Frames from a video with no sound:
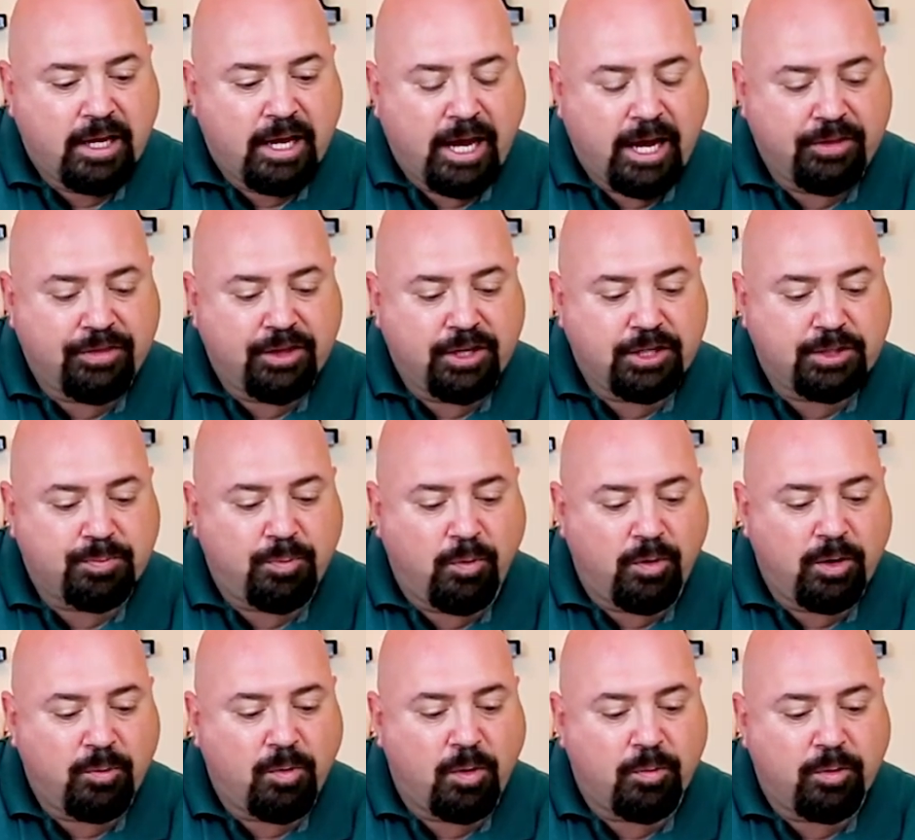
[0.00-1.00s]
At this
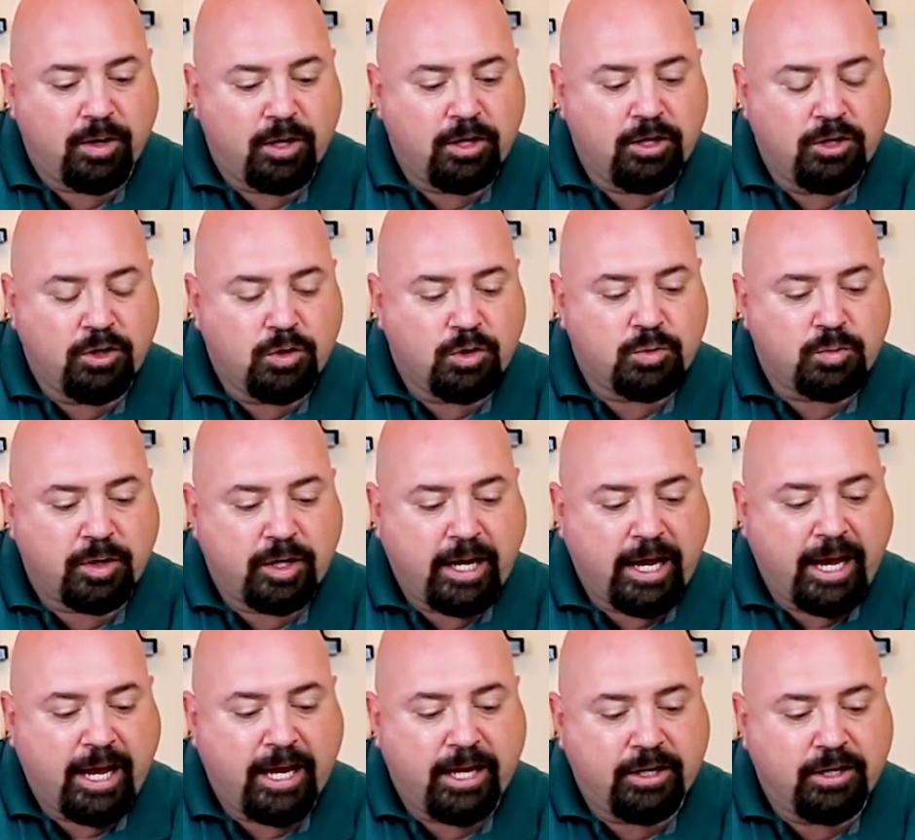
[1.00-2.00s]
point, what we're going to do is we're going
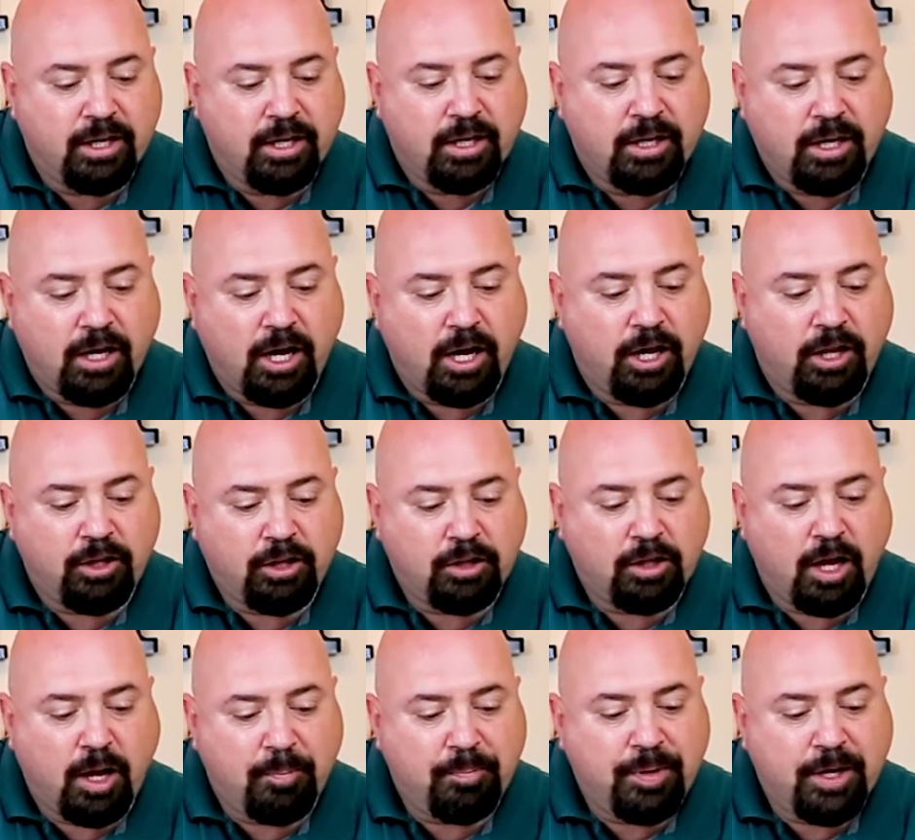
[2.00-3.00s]
to add
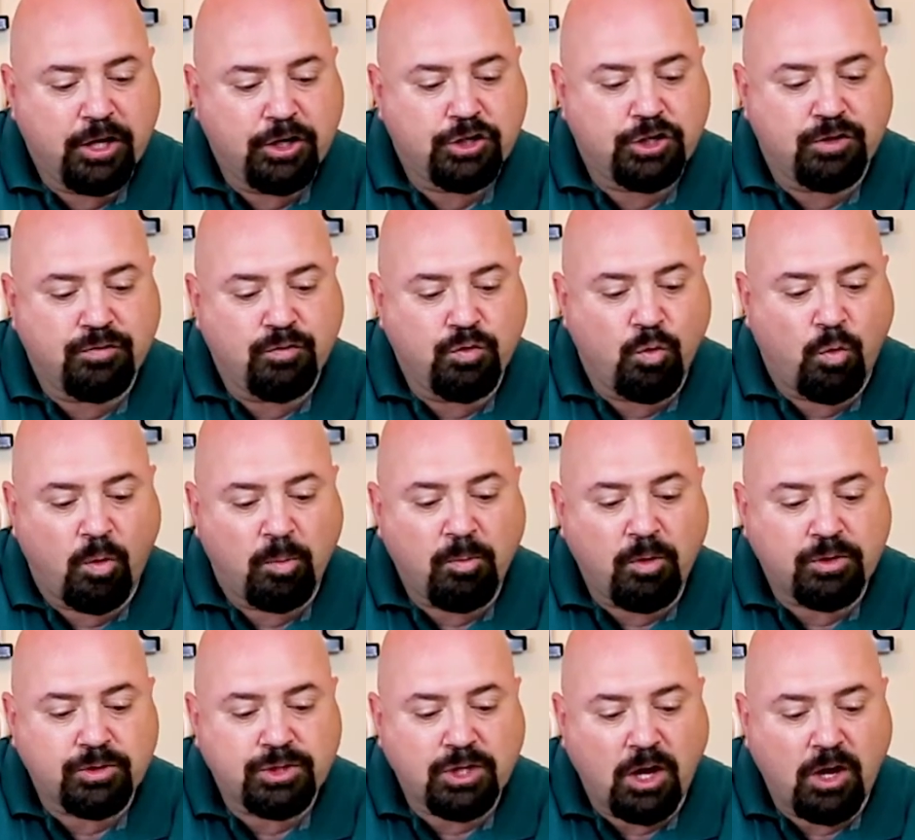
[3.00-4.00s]
a pinch of
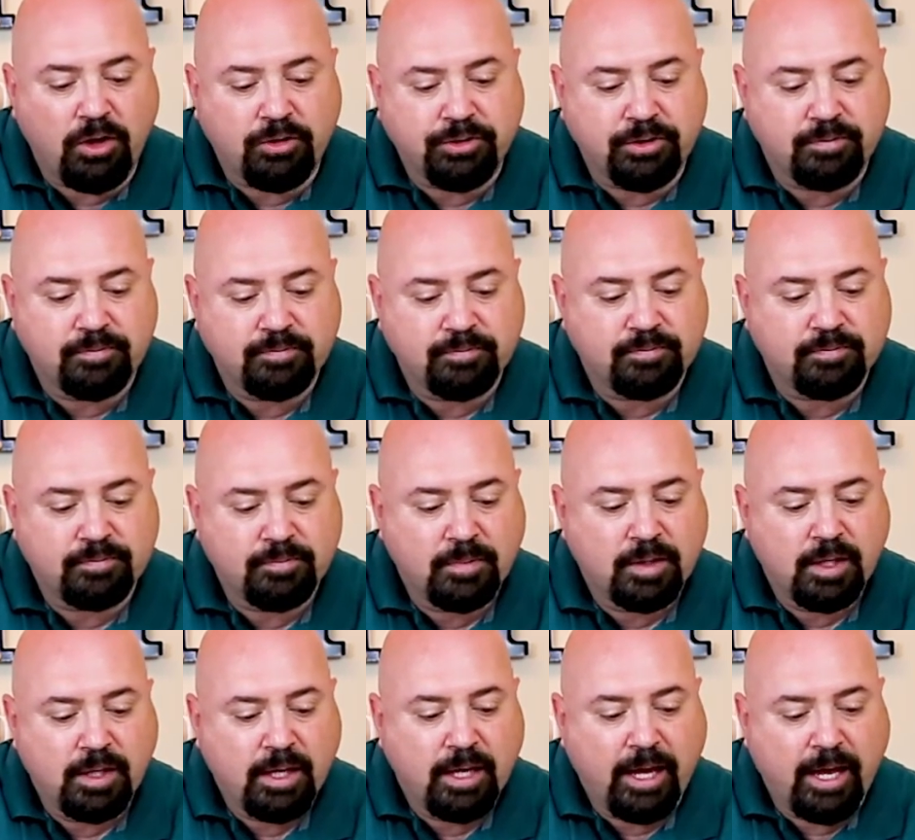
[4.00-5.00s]
normal salt,
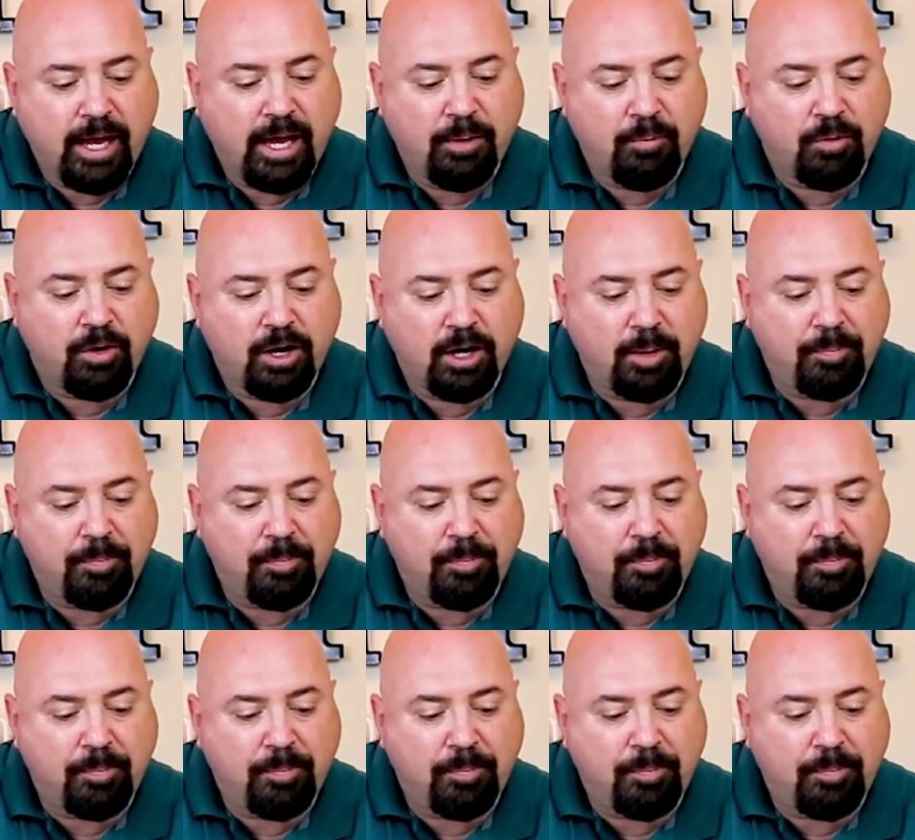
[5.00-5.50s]
and we're going